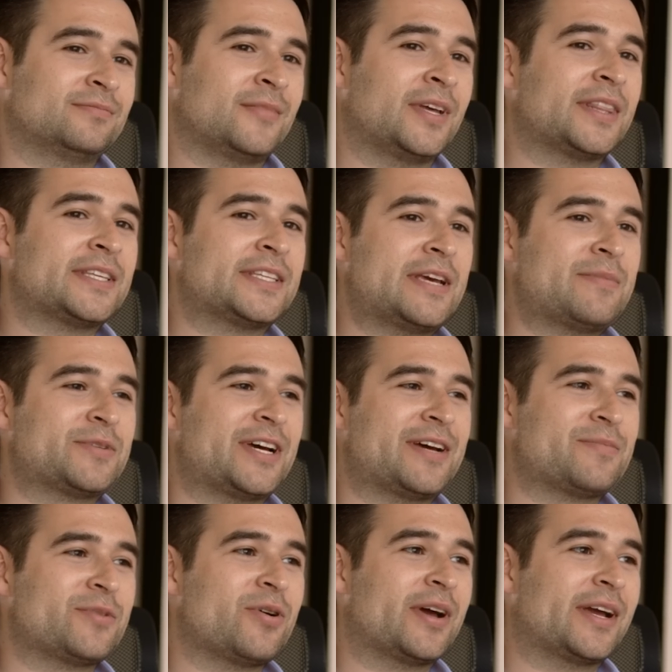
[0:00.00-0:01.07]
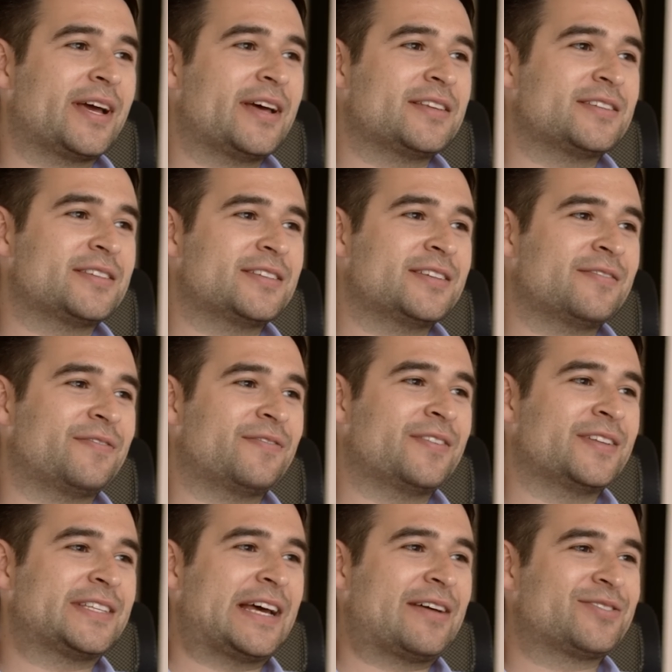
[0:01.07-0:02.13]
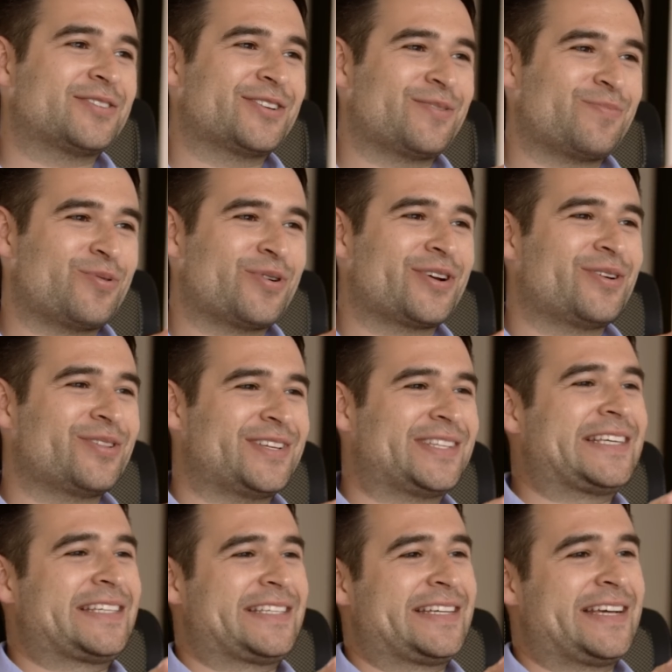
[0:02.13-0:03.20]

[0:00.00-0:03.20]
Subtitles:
At the same time, though, I guess, if it sounds like you're putting all these things